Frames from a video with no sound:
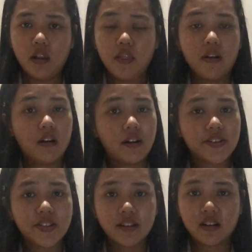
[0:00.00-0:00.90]
There are
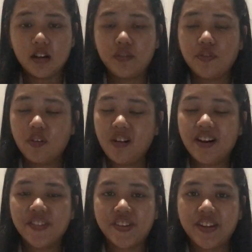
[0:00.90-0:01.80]
circa
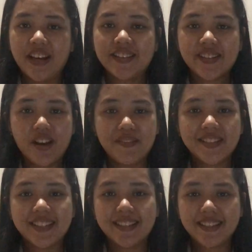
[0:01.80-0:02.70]

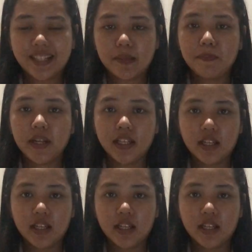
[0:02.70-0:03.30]
476 million